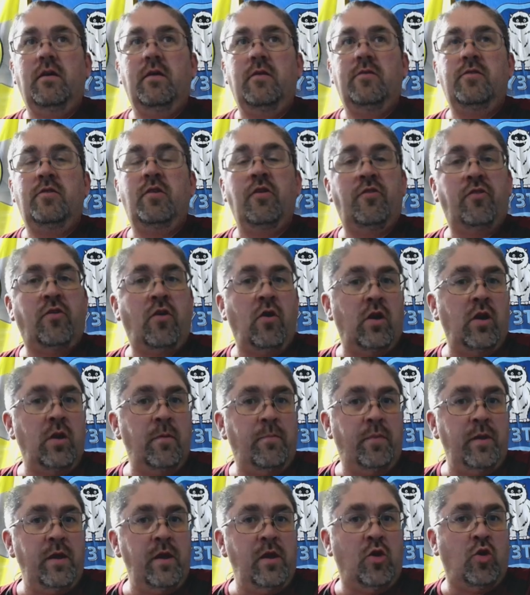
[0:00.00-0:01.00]
there's going to
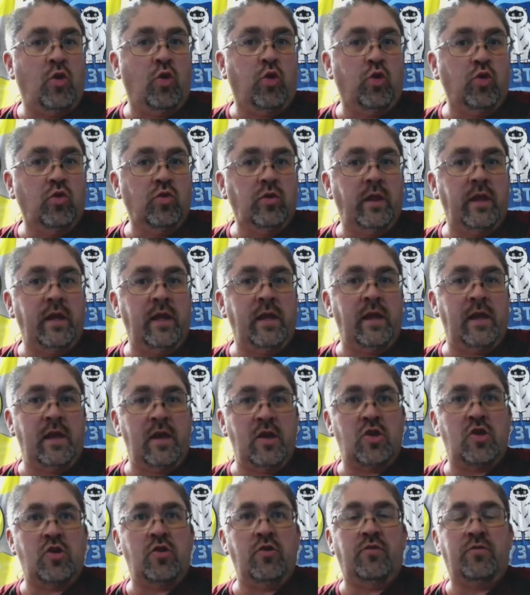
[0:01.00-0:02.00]
be cooling
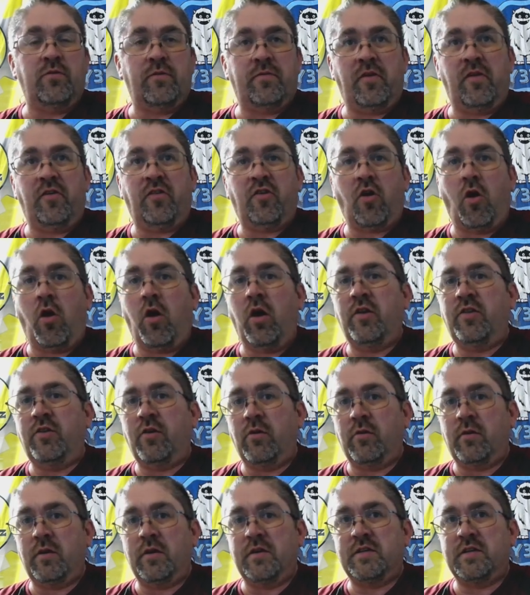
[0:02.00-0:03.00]
issues with this card
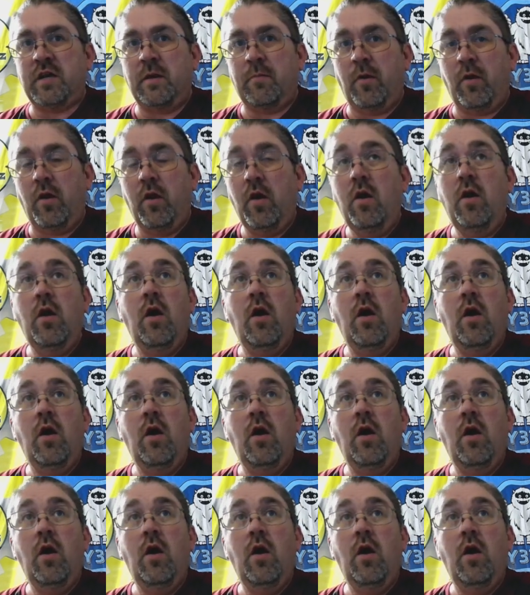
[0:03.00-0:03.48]
during the summer.